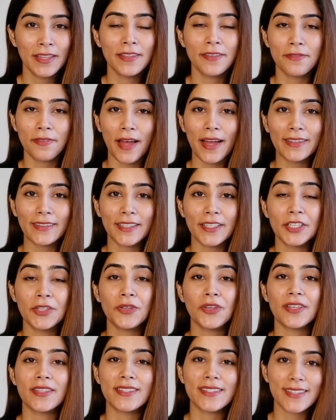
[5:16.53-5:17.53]
The fact that
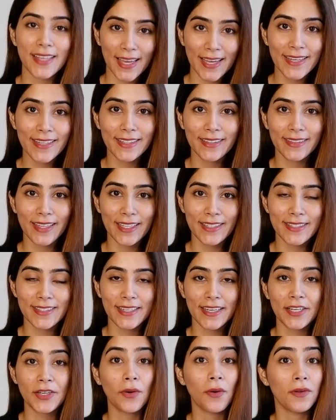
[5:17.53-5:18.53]
you reside in that
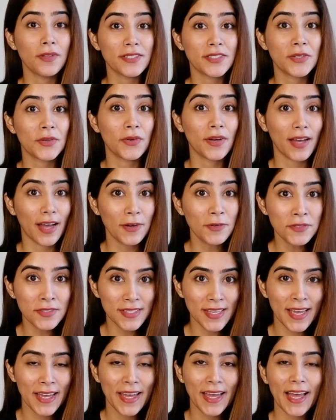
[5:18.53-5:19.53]
state also
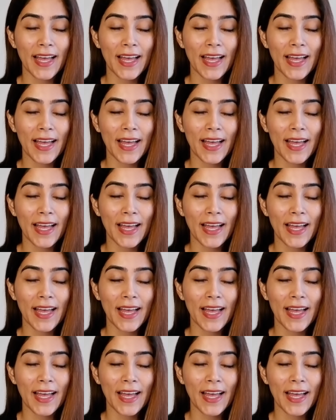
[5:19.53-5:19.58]
counts.